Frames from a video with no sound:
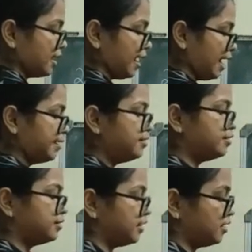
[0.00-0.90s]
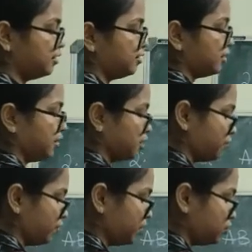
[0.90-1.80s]
add, then
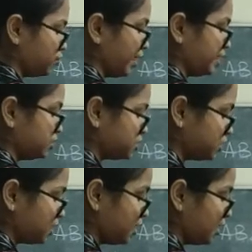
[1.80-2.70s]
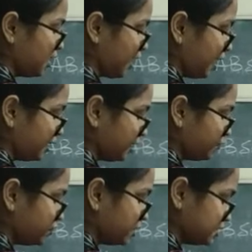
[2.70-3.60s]
it will do addition and
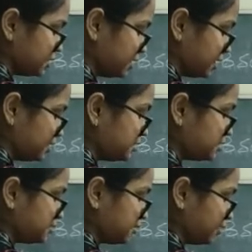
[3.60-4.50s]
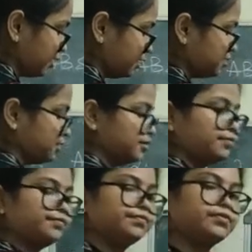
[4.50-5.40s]
give the result as 18.
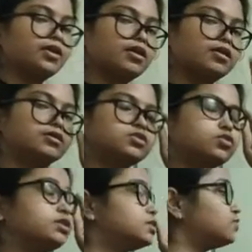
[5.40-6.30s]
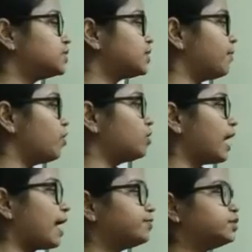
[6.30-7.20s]
So this was
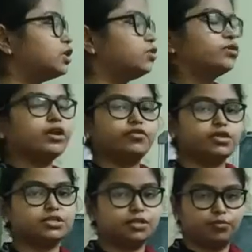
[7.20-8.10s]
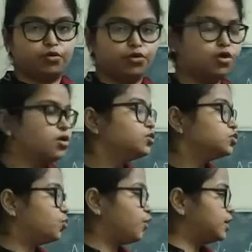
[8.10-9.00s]
about absolute addressing mode.
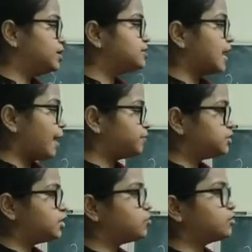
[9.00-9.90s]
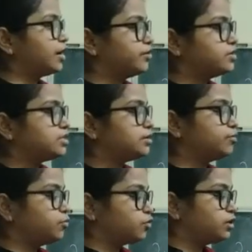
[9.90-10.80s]
So what does absolute
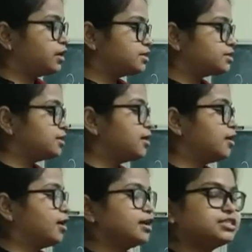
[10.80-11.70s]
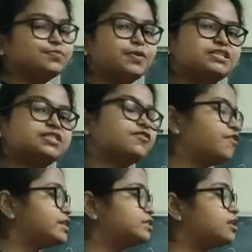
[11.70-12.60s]
addressing mode does? It
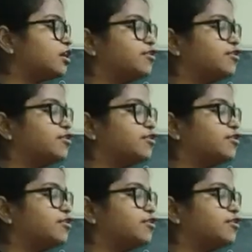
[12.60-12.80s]
specifies the